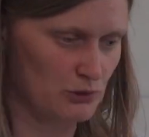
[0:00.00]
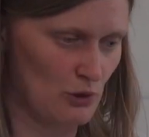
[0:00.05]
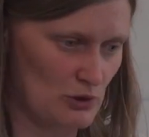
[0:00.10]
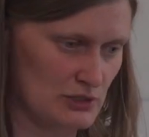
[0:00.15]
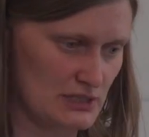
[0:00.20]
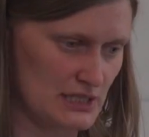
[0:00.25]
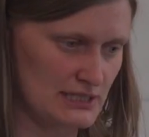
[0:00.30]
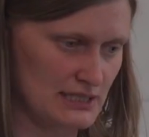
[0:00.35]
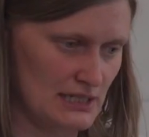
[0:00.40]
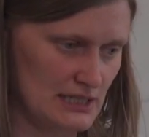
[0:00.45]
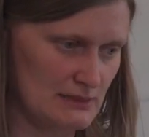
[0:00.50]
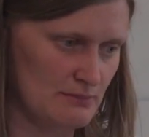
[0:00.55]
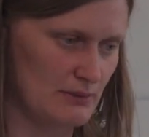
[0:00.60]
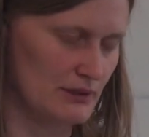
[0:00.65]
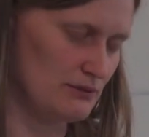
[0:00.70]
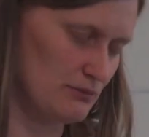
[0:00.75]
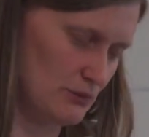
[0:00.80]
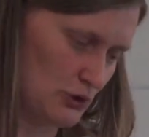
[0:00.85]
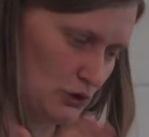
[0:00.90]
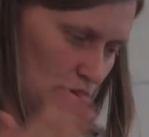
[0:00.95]
processes,
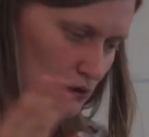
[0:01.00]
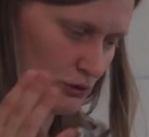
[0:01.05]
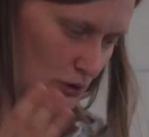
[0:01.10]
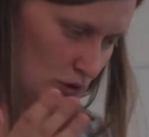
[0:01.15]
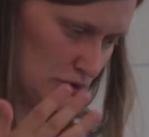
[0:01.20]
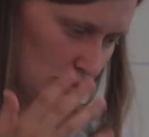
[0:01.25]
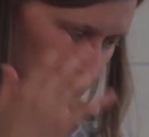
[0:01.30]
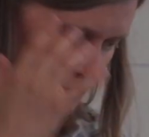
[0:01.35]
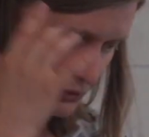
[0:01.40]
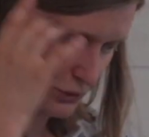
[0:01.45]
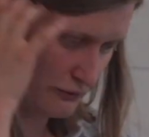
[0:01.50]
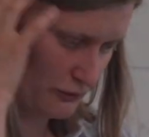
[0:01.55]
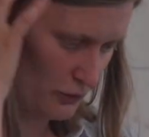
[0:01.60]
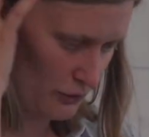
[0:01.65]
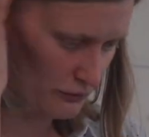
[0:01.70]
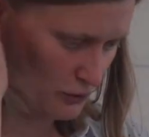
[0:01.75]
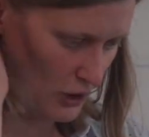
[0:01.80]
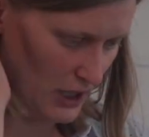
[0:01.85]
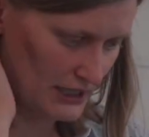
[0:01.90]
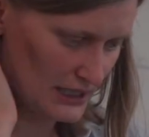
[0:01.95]
but you can also do it
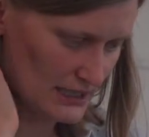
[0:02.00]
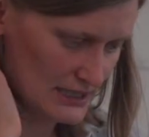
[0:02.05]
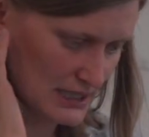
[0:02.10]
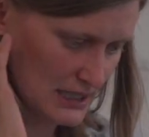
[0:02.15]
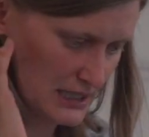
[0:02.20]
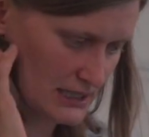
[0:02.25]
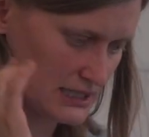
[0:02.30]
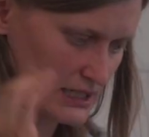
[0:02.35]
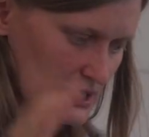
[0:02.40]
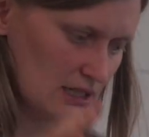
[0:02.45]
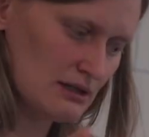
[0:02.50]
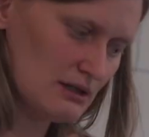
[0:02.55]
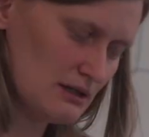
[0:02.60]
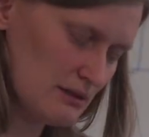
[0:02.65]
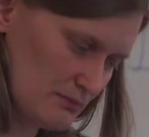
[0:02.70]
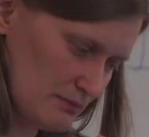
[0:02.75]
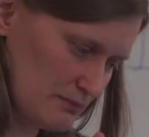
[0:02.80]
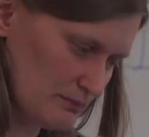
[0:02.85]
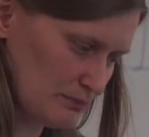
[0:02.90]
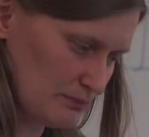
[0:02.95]
for, for other things,
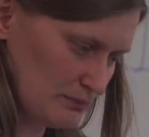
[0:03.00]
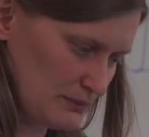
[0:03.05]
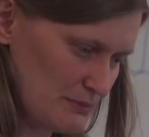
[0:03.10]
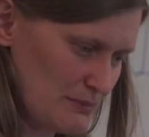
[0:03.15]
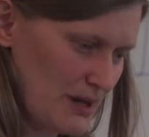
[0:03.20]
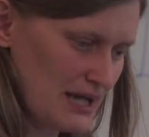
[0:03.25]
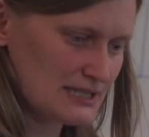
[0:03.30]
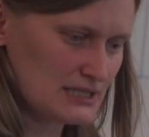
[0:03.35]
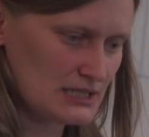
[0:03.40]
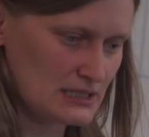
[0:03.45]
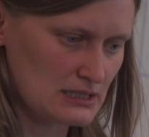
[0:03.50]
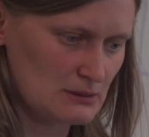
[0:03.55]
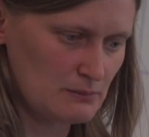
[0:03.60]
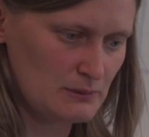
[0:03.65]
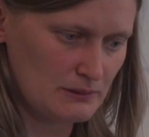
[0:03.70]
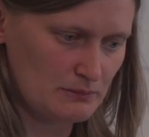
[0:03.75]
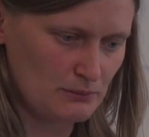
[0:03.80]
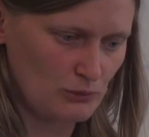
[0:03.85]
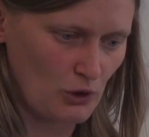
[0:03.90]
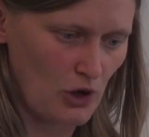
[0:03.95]
the math is a
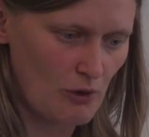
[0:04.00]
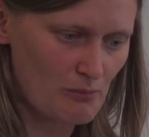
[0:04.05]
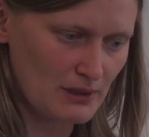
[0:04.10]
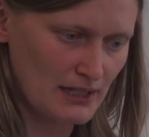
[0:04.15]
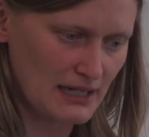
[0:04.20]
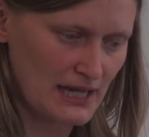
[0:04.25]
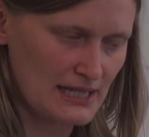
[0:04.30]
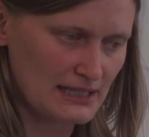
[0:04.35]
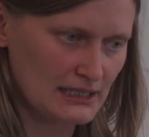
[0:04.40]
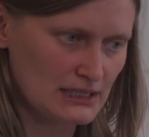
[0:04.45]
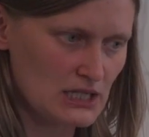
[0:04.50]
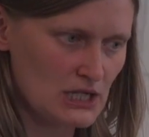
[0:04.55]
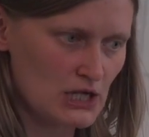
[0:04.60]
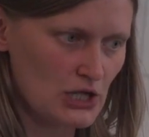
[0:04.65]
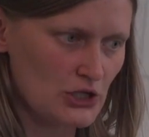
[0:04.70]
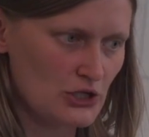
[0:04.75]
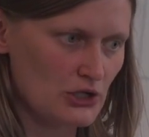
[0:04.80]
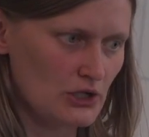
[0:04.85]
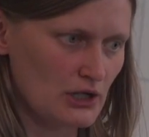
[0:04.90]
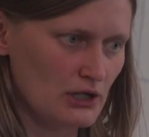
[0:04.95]
bit more complicated.
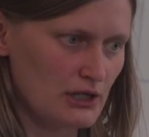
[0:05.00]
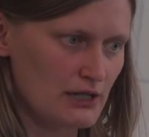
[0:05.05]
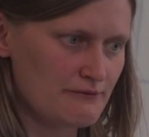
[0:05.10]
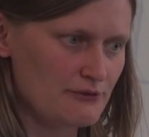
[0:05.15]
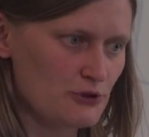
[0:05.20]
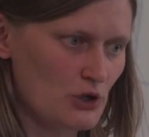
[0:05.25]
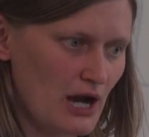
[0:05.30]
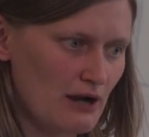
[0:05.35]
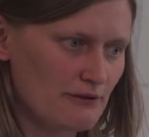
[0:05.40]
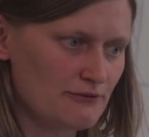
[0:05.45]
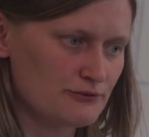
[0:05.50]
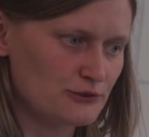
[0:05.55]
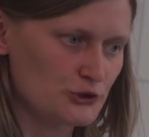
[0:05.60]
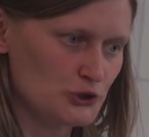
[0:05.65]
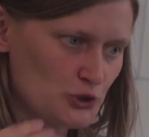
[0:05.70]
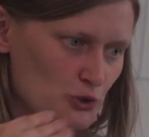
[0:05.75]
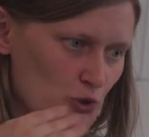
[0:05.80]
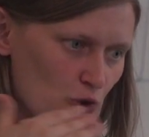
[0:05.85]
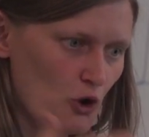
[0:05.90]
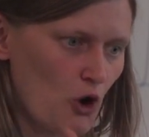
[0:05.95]
Uh, if you have
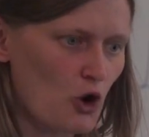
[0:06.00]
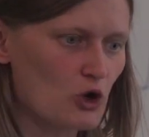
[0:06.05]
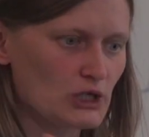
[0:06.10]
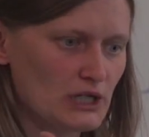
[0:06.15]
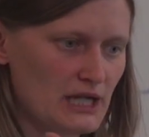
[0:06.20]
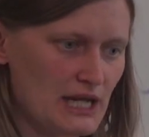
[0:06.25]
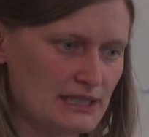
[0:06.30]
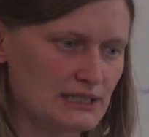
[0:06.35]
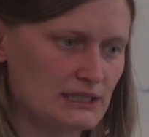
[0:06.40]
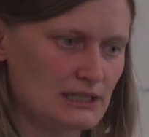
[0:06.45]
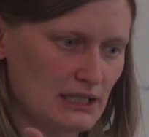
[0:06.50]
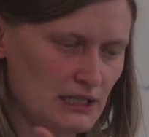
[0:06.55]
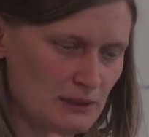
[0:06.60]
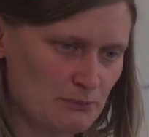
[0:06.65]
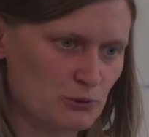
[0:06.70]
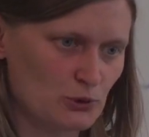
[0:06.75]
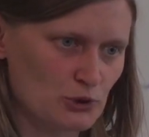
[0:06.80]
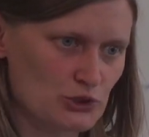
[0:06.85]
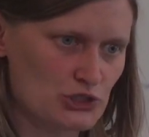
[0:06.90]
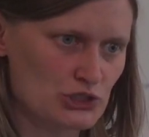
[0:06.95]
two correlated
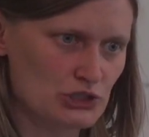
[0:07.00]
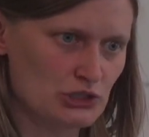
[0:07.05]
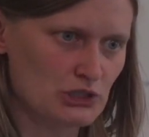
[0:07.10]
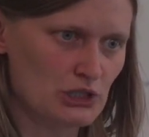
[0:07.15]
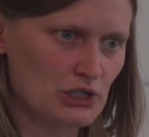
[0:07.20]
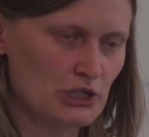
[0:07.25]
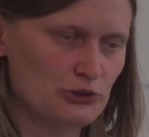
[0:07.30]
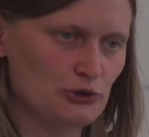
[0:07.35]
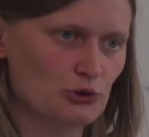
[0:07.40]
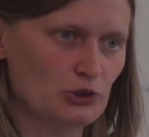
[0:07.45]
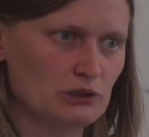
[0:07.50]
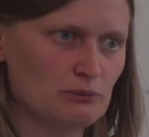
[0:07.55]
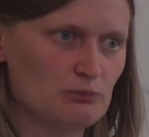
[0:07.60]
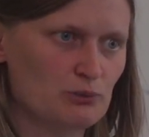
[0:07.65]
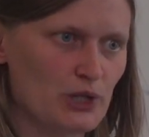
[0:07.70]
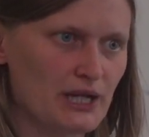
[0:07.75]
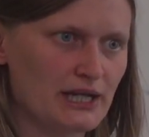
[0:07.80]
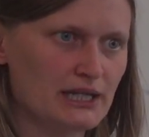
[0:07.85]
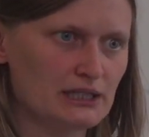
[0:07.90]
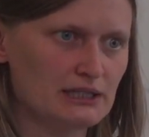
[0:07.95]
inputs, you can
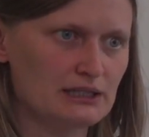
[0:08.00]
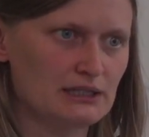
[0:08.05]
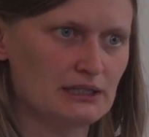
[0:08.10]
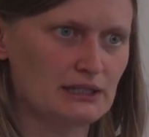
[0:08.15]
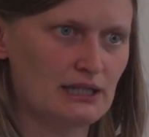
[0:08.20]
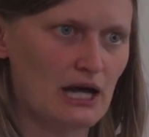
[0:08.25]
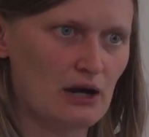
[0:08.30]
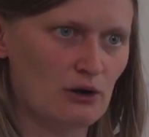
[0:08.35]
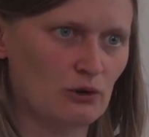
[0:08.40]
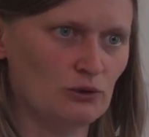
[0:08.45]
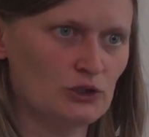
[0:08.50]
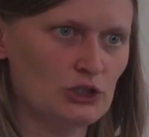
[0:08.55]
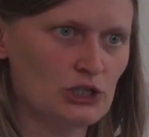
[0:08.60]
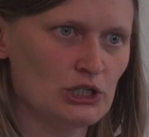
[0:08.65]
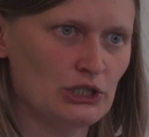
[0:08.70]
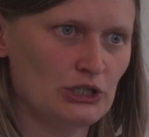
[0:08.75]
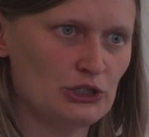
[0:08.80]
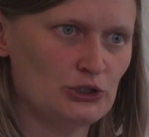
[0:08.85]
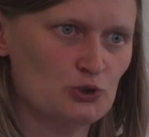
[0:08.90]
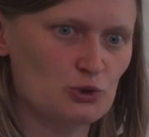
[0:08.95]
break it down
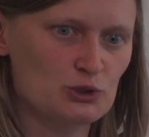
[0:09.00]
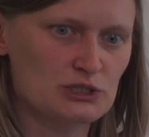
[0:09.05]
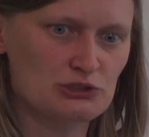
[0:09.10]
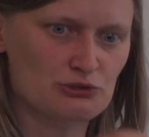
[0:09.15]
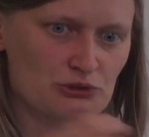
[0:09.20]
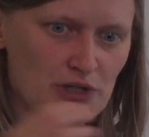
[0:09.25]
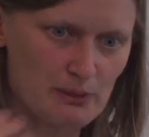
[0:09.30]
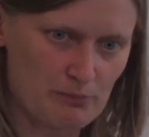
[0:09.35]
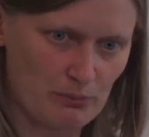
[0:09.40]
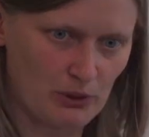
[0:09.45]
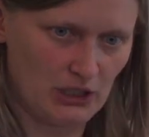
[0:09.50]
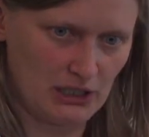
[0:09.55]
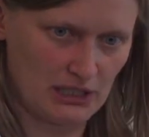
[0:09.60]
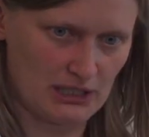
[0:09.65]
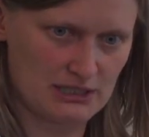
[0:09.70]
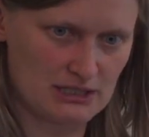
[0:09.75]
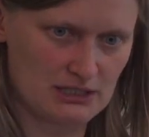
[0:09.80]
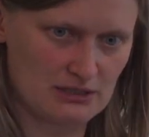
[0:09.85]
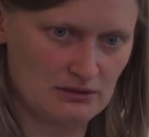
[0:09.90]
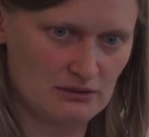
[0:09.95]
into three
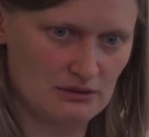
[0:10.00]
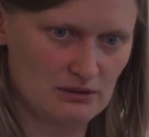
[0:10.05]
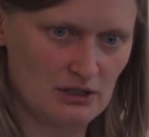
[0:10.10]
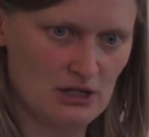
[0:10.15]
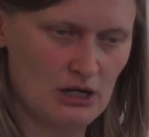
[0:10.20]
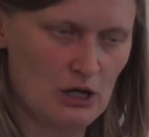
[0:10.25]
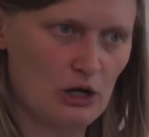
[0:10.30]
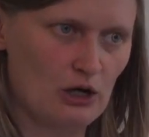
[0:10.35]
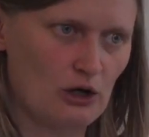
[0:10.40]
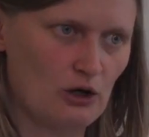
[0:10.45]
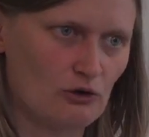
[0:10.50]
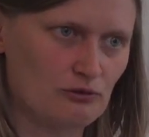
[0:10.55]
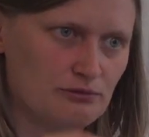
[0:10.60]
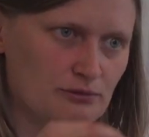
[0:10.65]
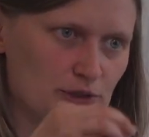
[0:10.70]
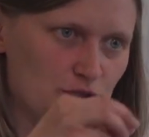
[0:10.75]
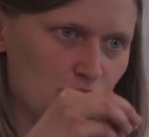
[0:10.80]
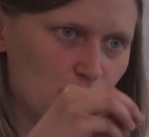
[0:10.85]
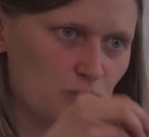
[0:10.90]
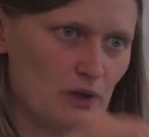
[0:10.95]
parts, mm -hmm. of
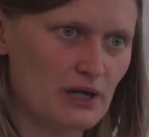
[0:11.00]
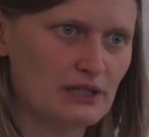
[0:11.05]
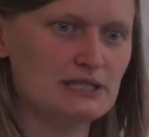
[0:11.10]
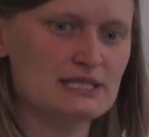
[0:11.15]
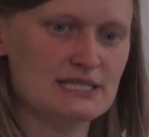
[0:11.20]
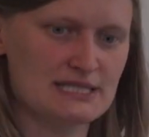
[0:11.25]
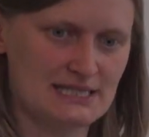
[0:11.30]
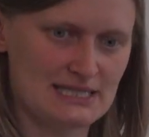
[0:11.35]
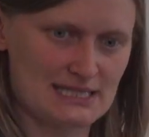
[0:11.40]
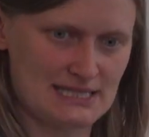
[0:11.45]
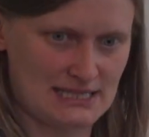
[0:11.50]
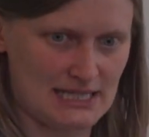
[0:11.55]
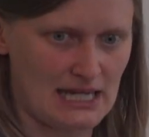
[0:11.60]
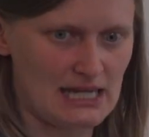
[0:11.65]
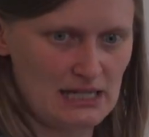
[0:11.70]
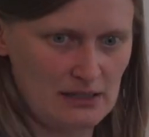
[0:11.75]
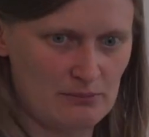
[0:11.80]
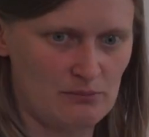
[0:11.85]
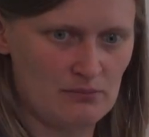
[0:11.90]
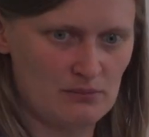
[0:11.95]
which one is the
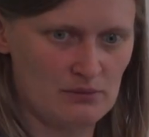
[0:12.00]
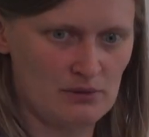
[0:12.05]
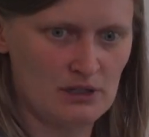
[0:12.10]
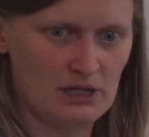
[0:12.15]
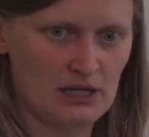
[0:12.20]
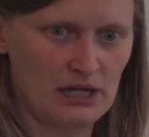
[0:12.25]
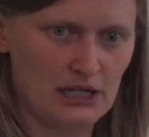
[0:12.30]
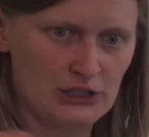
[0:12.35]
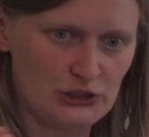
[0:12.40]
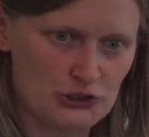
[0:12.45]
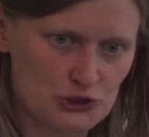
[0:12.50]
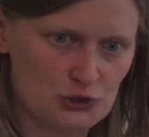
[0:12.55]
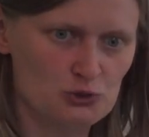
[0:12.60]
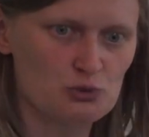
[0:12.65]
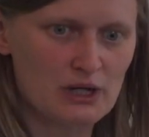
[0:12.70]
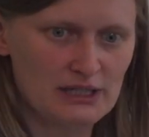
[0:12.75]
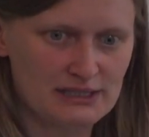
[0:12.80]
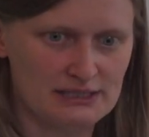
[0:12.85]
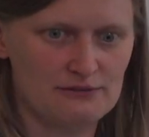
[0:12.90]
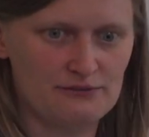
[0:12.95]
same and
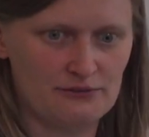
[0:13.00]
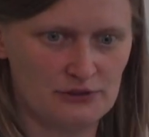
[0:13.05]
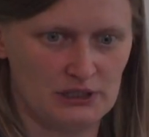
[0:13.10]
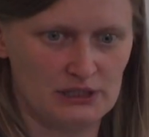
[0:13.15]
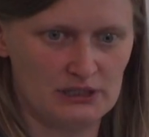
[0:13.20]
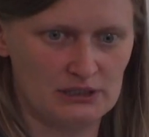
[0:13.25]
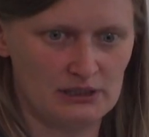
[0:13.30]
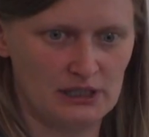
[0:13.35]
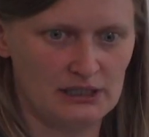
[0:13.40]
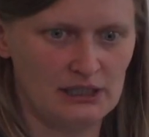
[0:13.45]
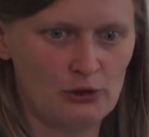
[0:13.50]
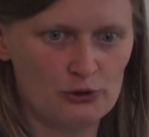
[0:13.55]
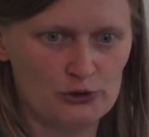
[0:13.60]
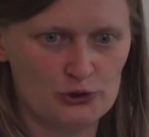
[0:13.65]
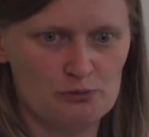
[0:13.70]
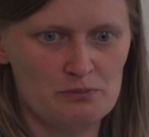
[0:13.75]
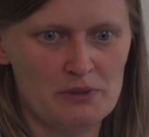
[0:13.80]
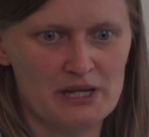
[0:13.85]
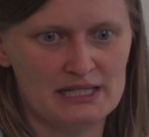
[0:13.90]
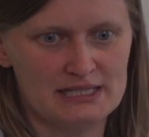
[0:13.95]
two are different, and now
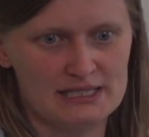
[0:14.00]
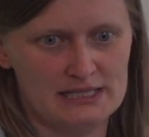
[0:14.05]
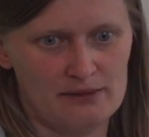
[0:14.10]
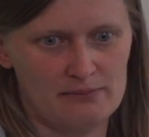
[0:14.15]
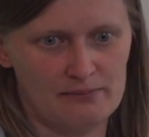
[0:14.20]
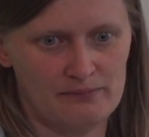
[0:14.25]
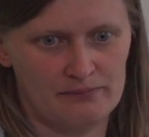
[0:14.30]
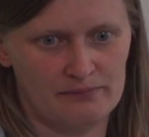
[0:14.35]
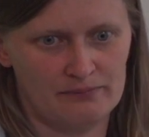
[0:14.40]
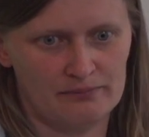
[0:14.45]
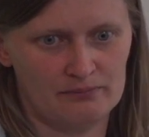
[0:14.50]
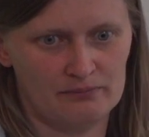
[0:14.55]
you mix them.